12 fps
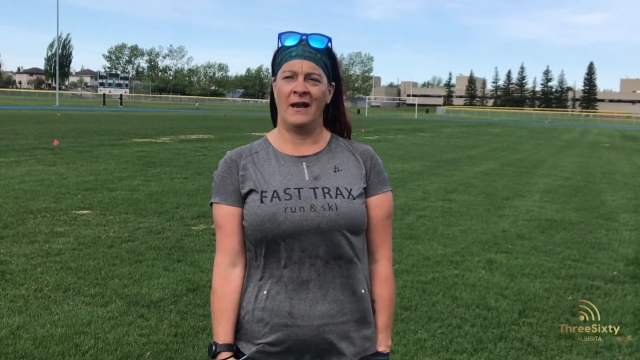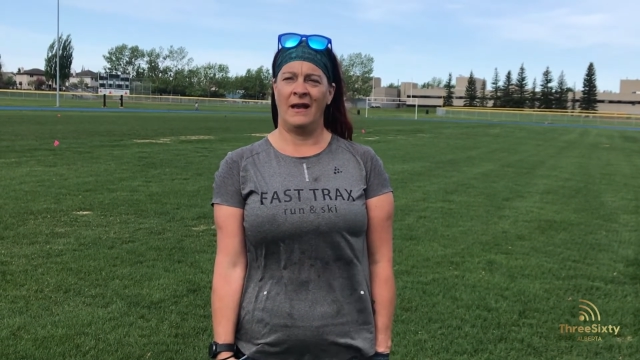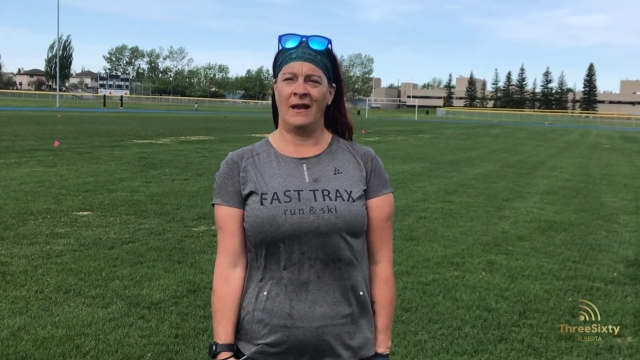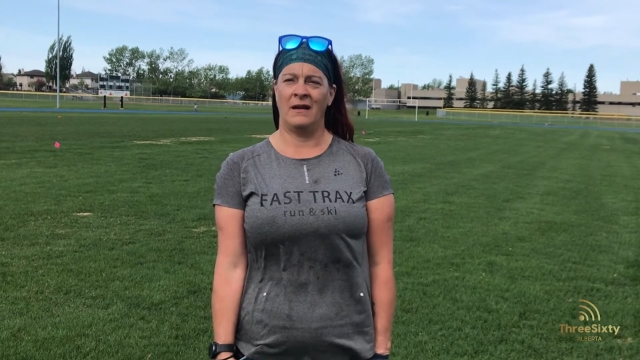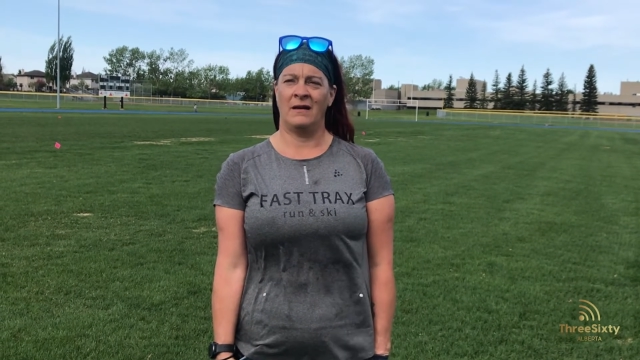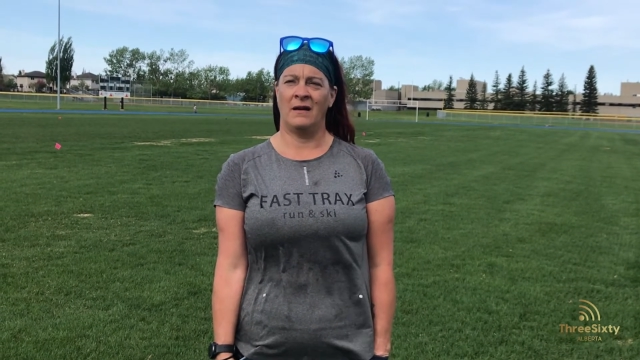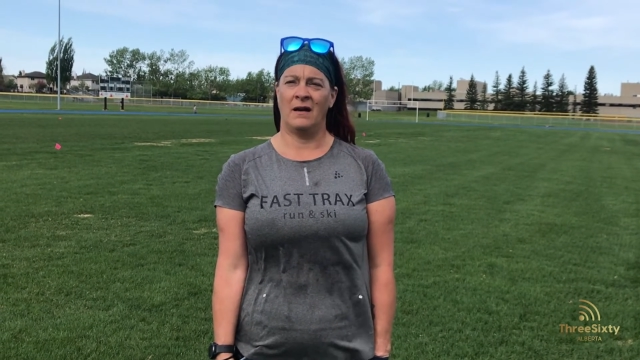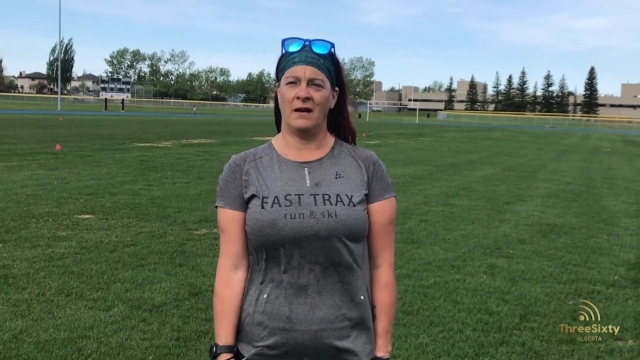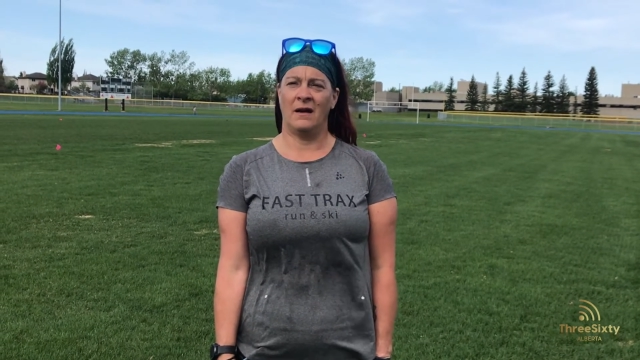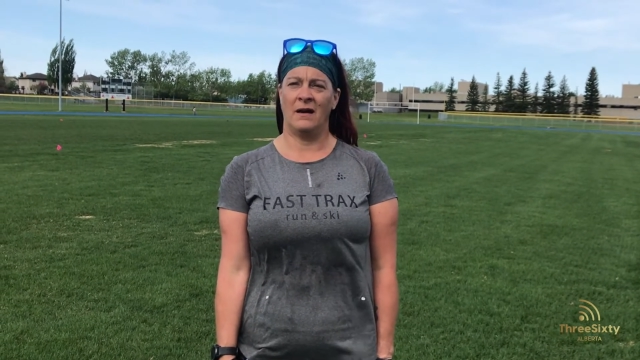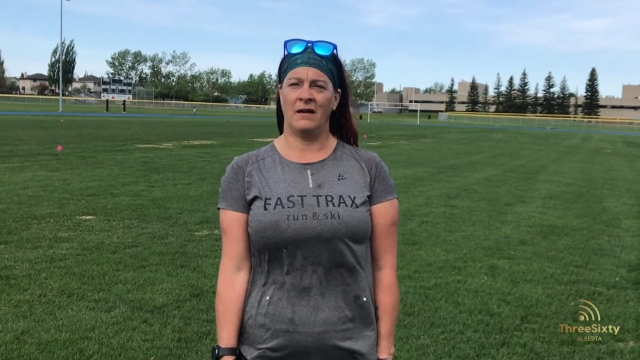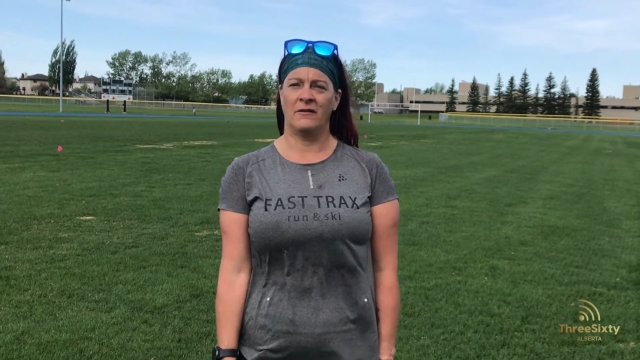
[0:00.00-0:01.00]
and
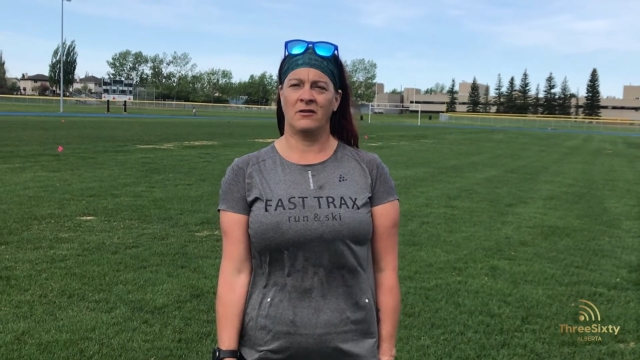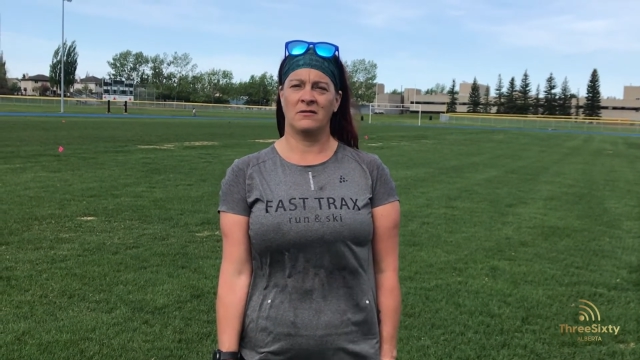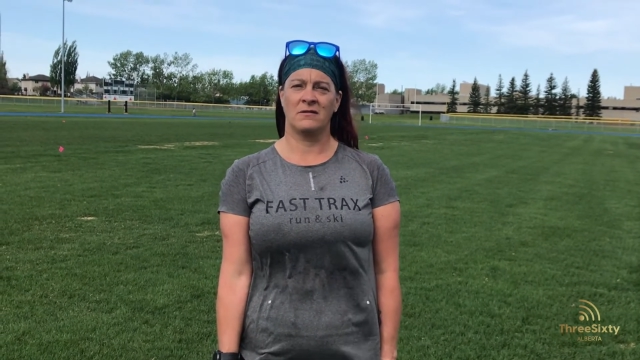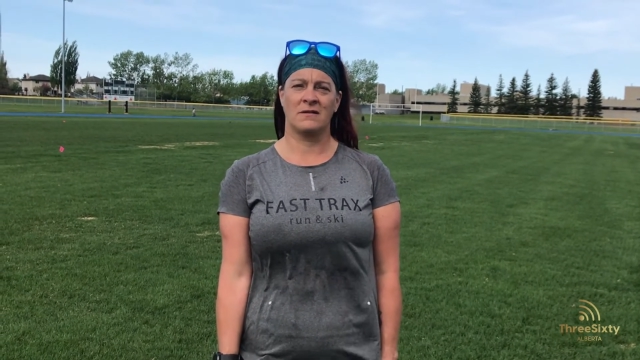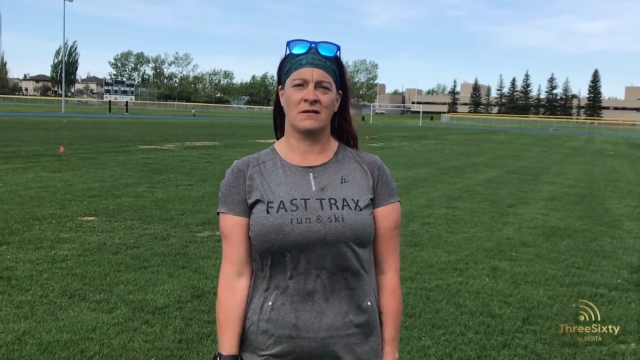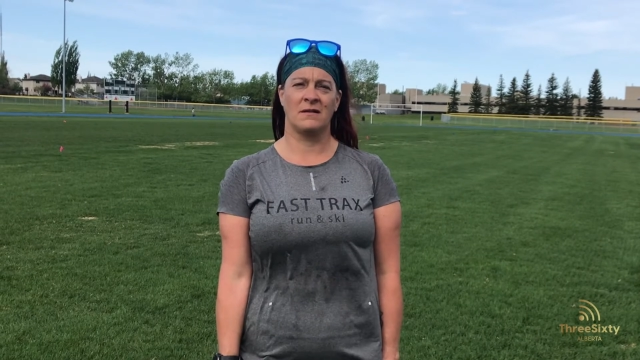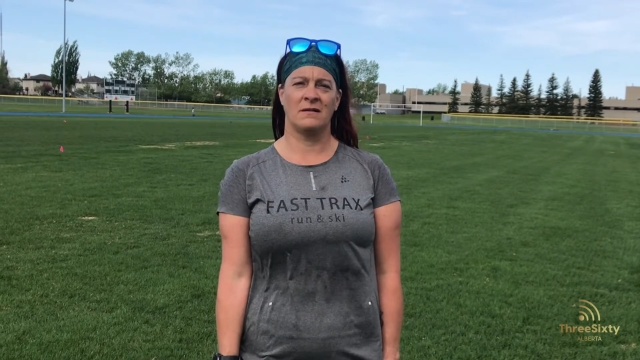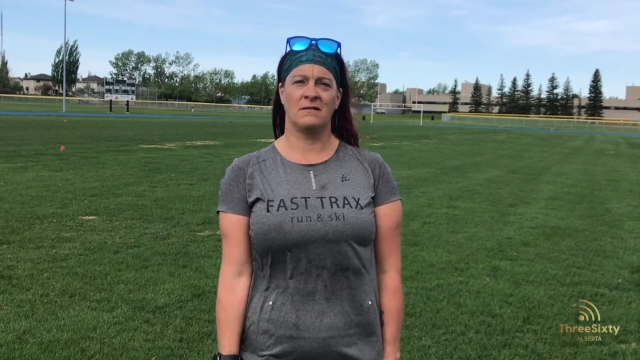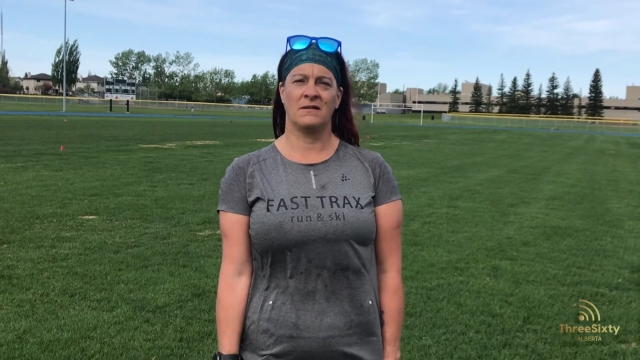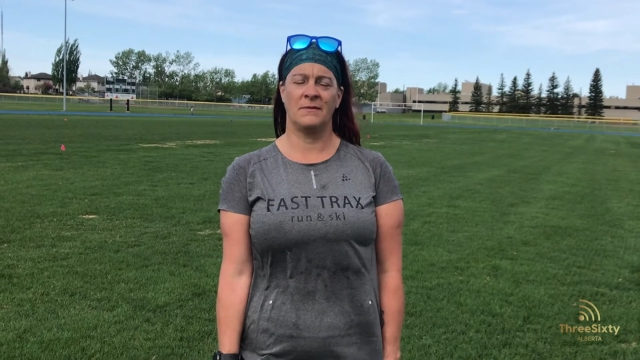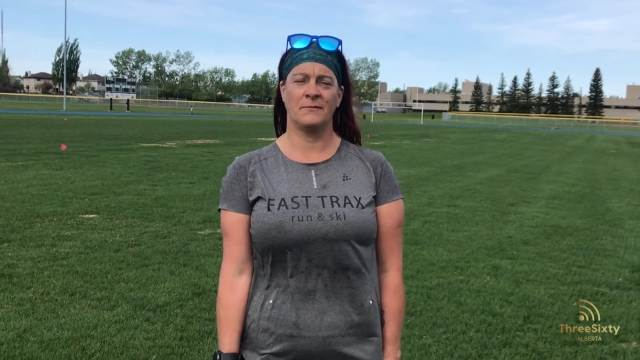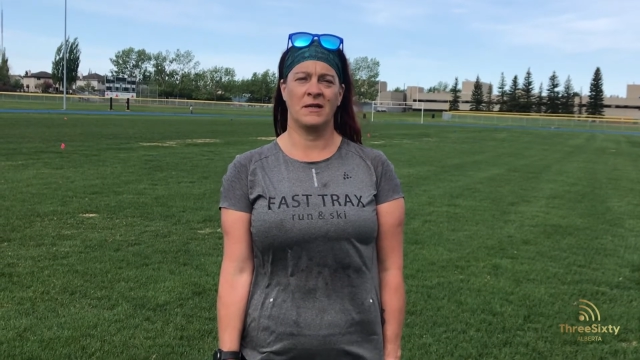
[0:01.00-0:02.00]
others
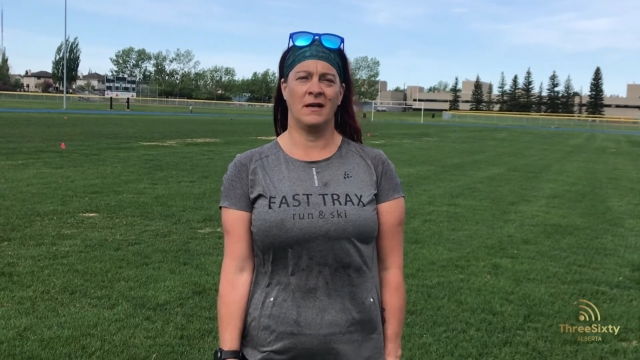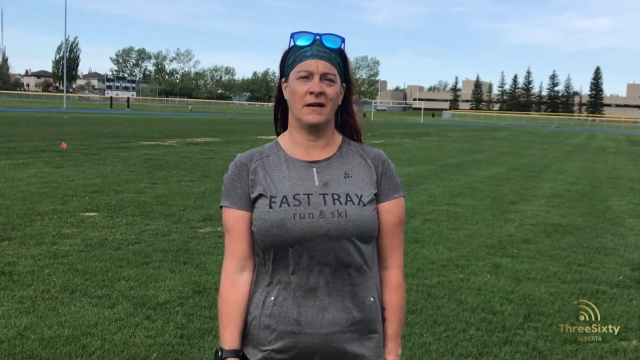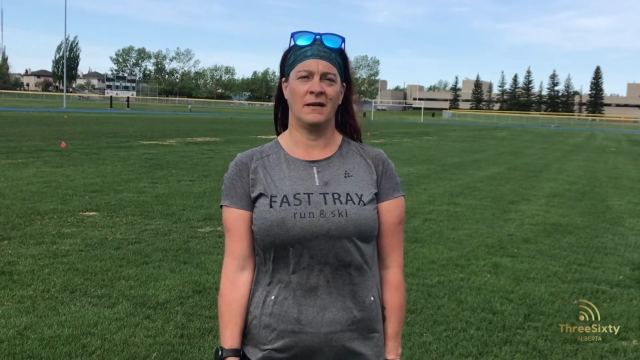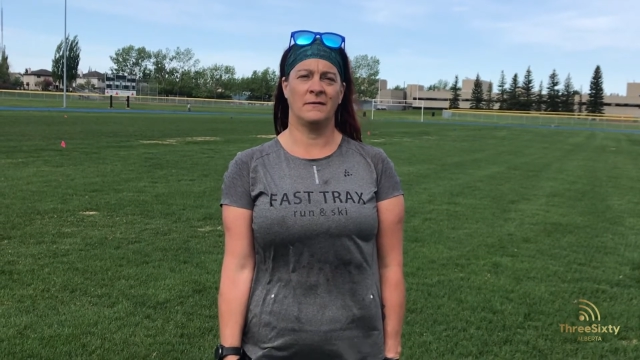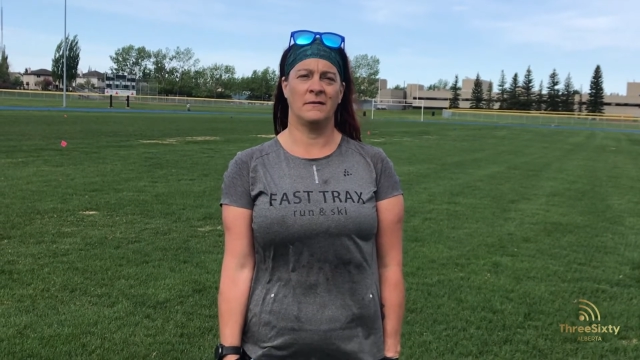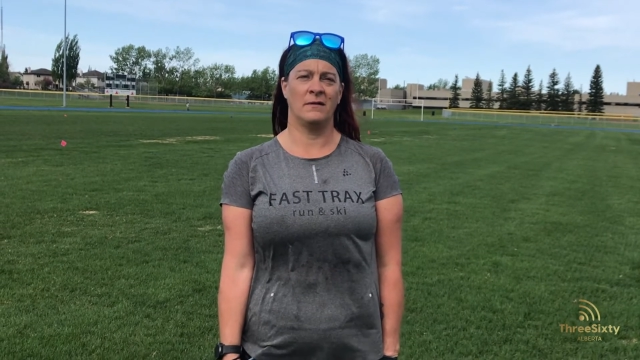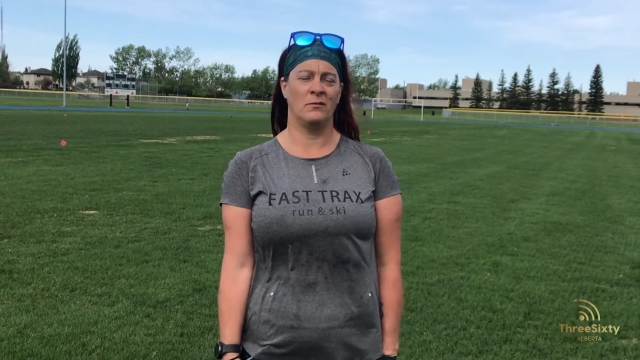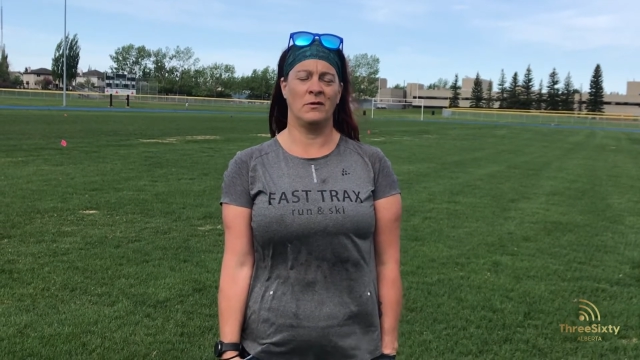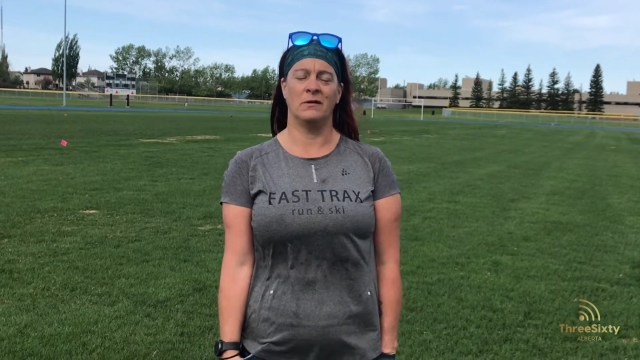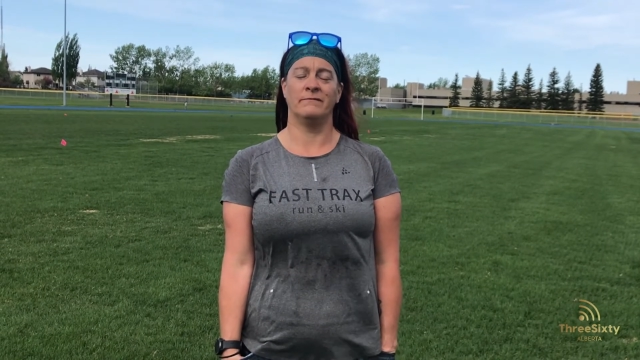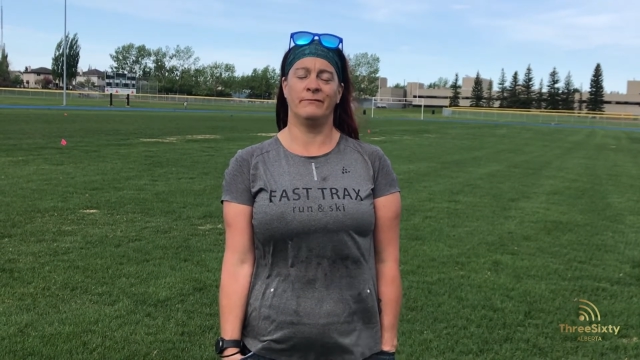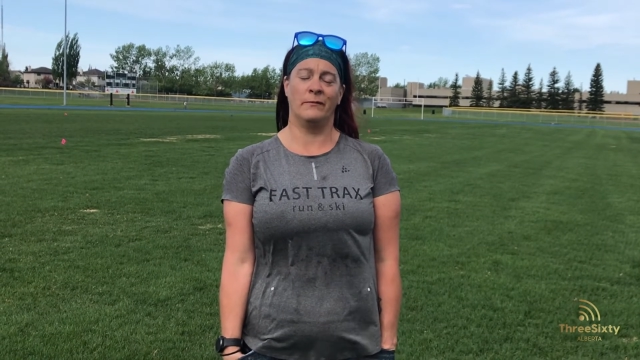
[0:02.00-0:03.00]
sometimes, well,